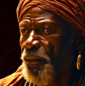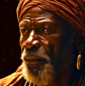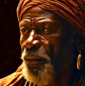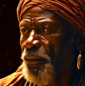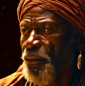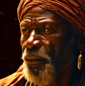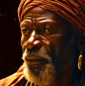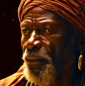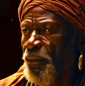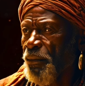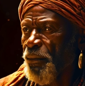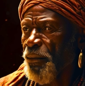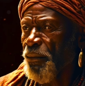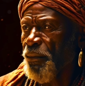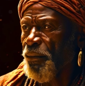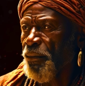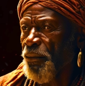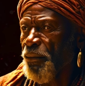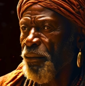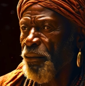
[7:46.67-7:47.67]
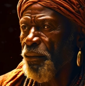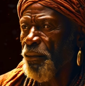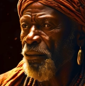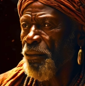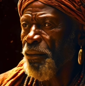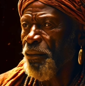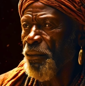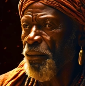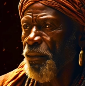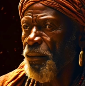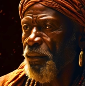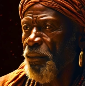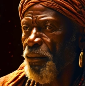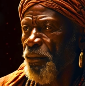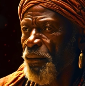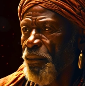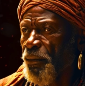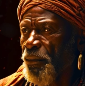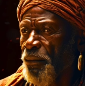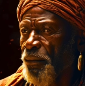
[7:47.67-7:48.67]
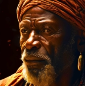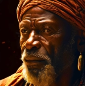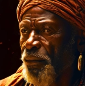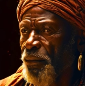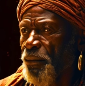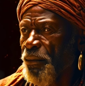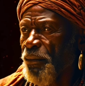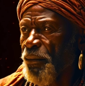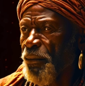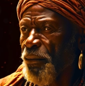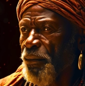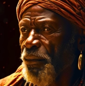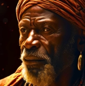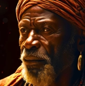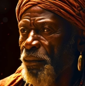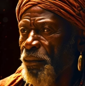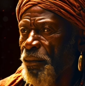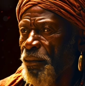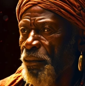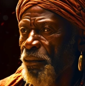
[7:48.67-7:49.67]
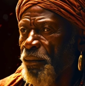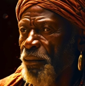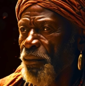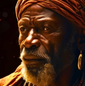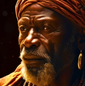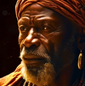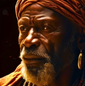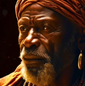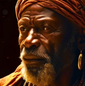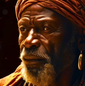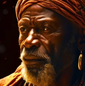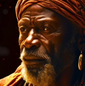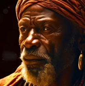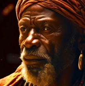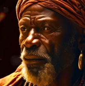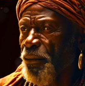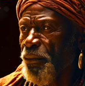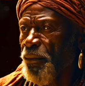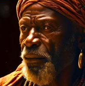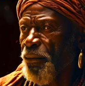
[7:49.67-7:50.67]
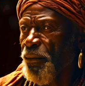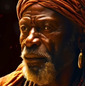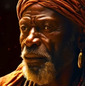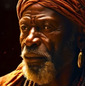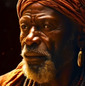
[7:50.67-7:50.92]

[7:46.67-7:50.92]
(no one is talking)